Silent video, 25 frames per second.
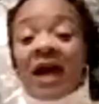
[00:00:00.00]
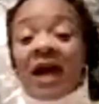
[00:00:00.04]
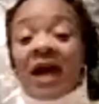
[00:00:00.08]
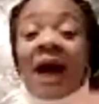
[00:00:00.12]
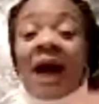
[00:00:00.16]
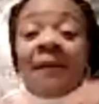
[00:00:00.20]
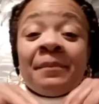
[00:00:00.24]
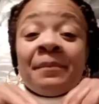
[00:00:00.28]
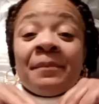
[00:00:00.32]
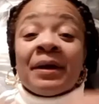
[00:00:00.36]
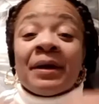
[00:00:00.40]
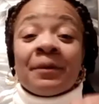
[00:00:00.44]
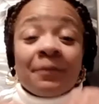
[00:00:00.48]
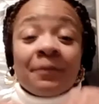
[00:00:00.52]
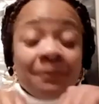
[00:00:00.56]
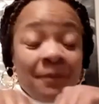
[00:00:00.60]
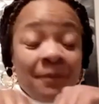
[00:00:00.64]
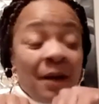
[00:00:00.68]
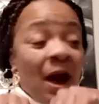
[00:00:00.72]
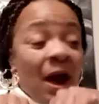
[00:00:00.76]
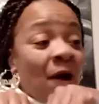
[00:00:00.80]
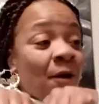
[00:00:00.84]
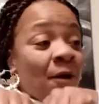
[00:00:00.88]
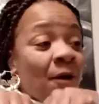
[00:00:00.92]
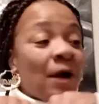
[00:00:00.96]
I'm
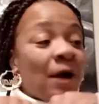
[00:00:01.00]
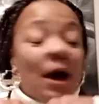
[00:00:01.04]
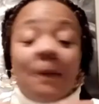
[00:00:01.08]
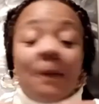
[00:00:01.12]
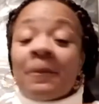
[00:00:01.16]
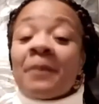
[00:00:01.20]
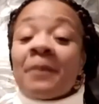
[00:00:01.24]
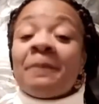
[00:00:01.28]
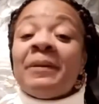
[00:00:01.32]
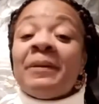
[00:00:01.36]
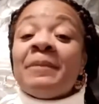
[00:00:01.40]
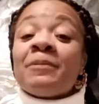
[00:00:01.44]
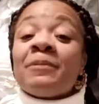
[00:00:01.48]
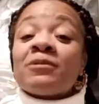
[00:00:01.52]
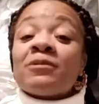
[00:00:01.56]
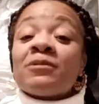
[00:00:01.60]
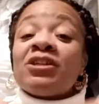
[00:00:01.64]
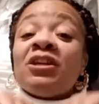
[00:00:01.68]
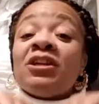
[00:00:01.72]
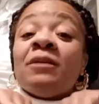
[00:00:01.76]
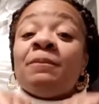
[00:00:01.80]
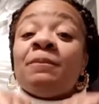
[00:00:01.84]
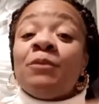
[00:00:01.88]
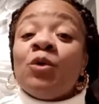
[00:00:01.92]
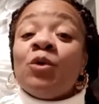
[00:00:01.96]
about helping people see
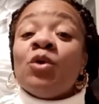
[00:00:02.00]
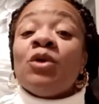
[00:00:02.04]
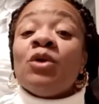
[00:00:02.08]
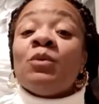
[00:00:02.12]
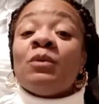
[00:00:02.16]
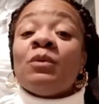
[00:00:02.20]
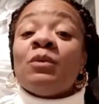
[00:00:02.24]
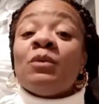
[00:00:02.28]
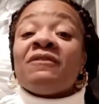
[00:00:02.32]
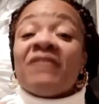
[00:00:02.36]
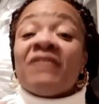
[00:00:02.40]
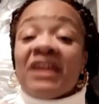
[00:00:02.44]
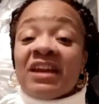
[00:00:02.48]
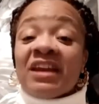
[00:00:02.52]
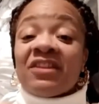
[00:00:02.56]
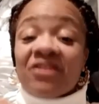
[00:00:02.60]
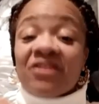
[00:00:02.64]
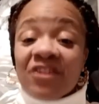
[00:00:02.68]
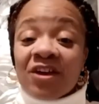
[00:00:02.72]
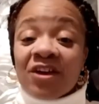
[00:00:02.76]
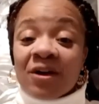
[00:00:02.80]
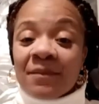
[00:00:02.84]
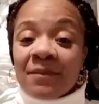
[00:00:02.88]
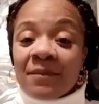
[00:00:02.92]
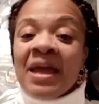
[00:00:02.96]
the beauty within
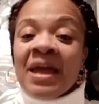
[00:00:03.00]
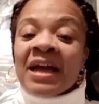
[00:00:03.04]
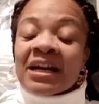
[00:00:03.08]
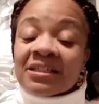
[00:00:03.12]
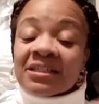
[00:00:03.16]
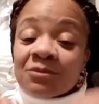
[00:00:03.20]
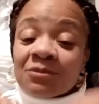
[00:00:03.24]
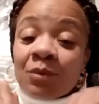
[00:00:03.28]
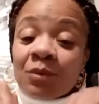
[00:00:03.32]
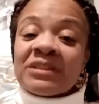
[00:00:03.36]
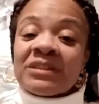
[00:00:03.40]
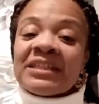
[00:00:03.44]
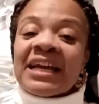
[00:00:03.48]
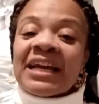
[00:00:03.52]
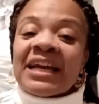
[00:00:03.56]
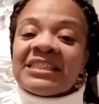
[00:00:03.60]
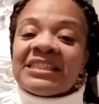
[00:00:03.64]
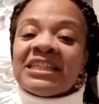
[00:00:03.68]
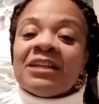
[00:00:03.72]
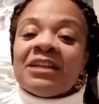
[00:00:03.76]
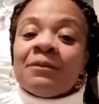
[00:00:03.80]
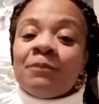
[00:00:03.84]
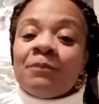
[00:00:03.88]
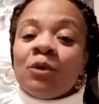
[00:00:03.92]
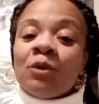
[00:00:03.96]
them. Because once they
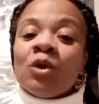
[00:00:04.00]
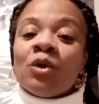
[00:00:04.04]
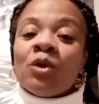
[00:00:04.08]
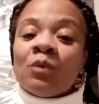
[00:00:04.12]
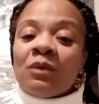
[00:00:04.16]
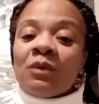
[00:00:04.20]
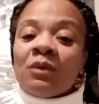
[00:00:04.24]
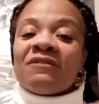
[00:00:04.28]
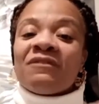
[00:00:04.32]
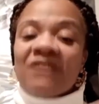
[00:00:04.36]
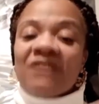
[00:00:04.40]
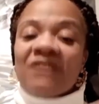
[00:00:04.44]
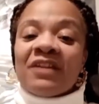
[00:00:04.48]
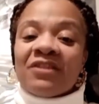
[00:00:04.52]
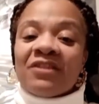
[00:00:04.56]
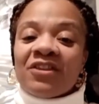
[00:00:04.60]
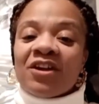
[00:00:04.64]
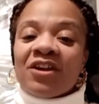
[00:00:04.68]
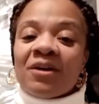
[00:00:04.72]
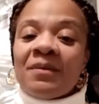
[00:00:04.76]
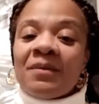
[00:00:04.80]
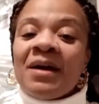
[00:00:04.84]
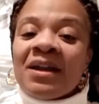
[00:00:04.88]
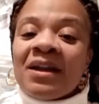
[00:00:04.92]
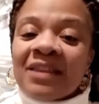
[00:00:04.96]
see the beauty within
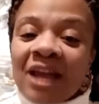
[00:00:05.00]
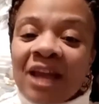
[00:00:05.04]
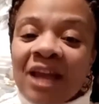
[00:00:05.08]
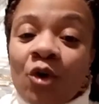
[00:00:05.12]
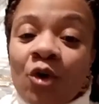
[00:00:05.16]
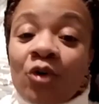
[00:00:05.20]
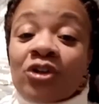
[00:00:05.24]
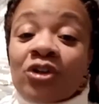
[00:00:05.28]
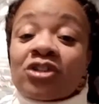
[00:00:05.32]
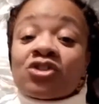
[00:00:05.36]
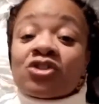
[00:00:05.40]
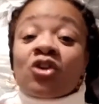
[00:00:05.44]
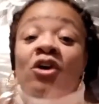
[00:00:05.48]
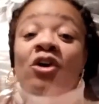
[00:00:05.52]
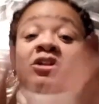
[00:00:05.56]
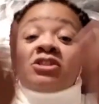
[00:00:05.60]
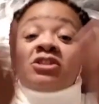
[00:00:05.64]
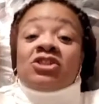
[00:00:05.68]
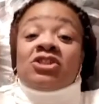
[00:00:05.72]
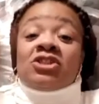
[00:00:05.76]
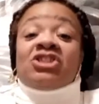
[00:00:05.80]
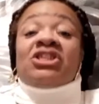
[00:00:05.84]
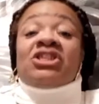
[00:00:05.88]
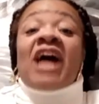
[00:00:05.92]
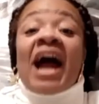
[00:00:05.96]
them, they're going to start
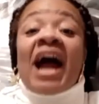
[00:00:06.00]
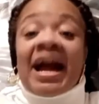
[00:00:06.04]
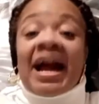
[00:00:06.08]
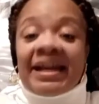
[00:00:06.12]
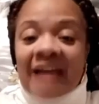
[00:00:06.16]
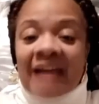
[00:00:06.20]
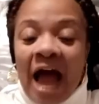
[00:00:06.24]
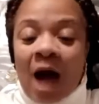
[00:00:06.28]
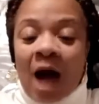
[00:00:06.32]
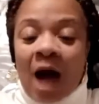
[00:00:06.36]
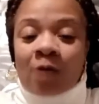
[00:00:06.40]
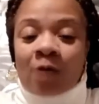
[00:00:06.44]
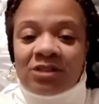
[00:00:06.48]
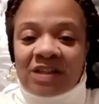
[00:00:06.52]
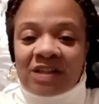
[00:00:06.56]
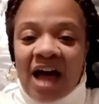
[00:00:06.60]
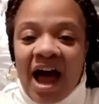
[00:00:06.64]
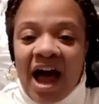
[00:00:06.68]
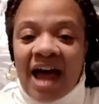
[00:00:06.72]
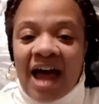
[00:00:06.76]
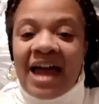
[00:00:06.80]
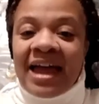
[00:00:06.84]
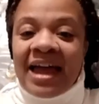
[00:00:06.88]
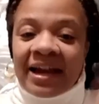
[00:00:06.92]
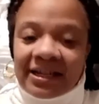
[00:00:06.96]
to shine outside.